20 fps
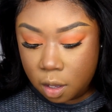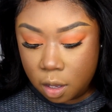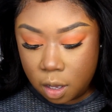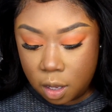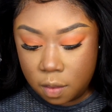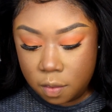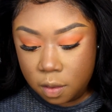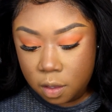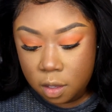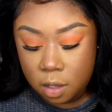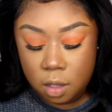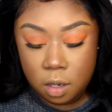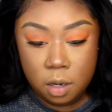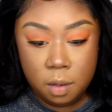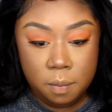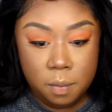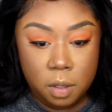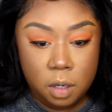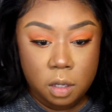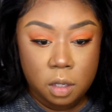And then
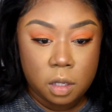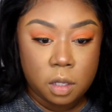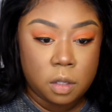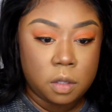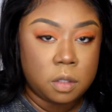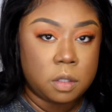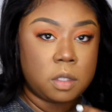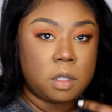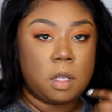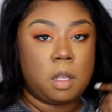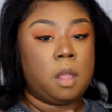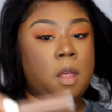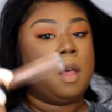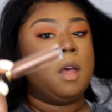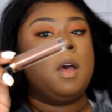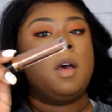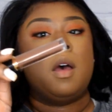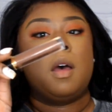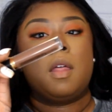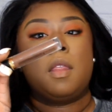I'm going to use
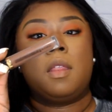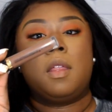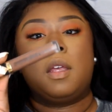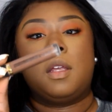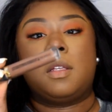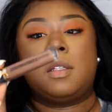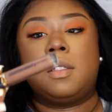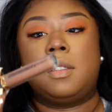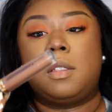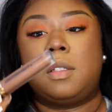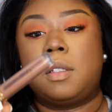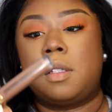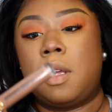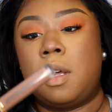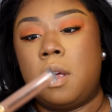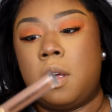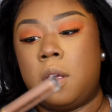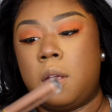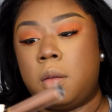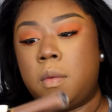this,
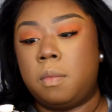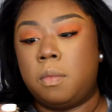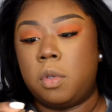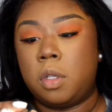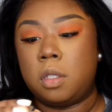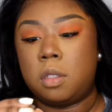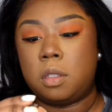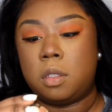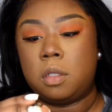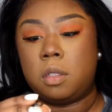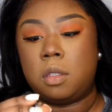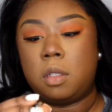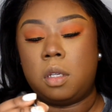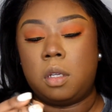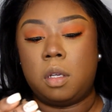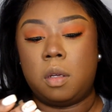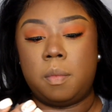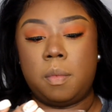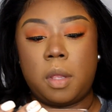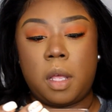what is this?
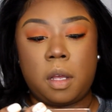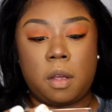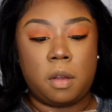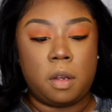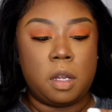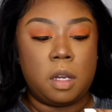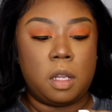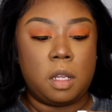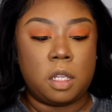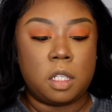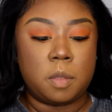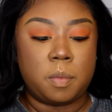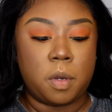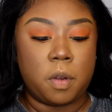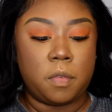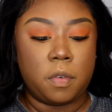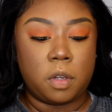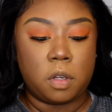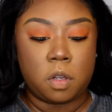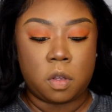Black Radiance
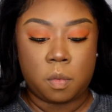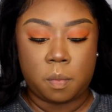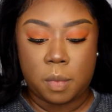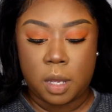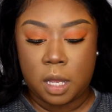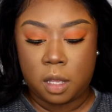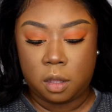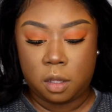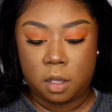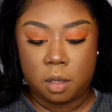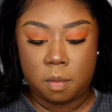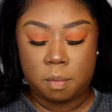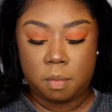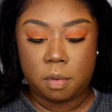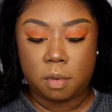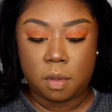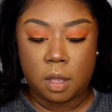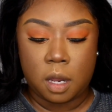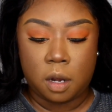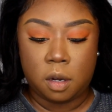Perfect Tone Matte Lip.
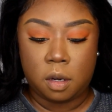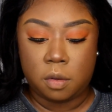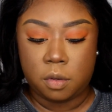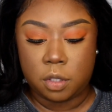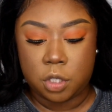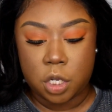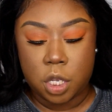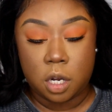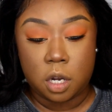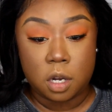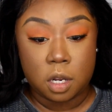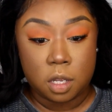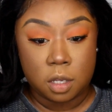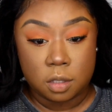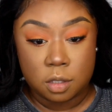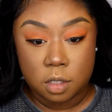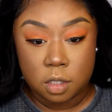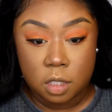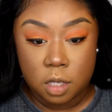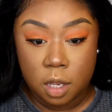I don't know what shade it
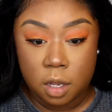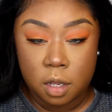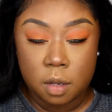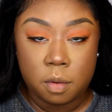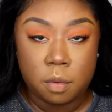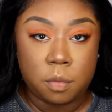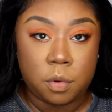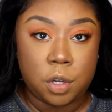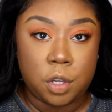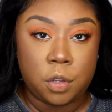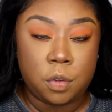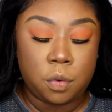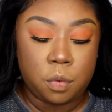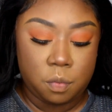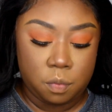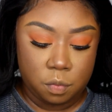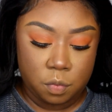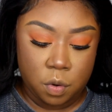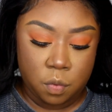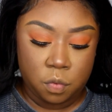is. It's like a nude,
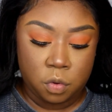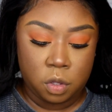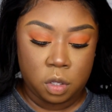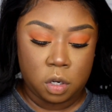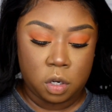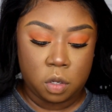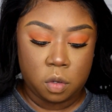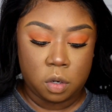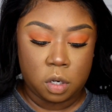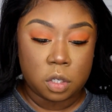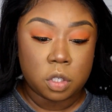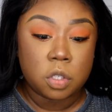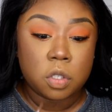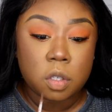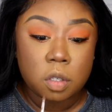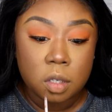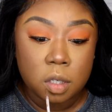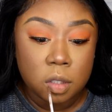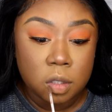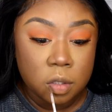a really
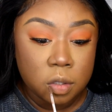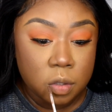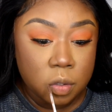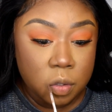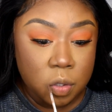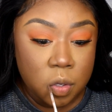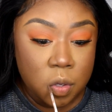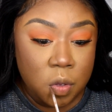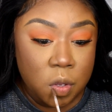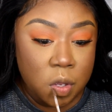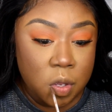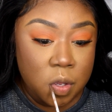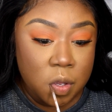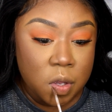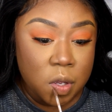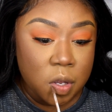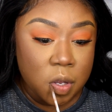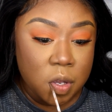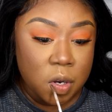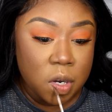nudish color.
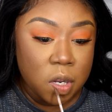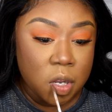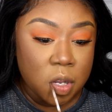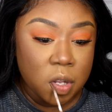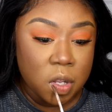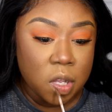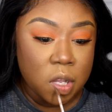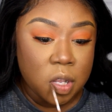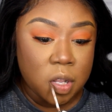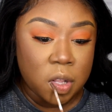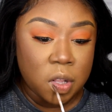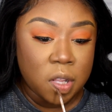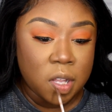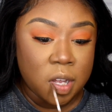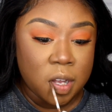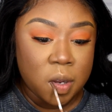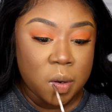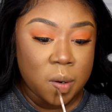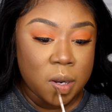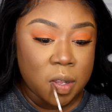I'm going to
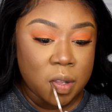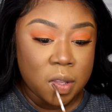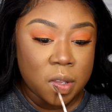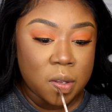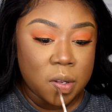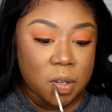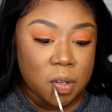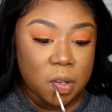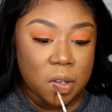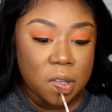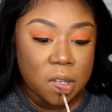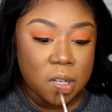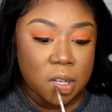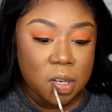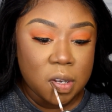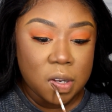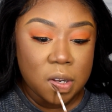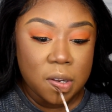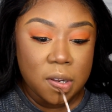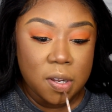line my lips with
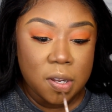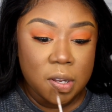this.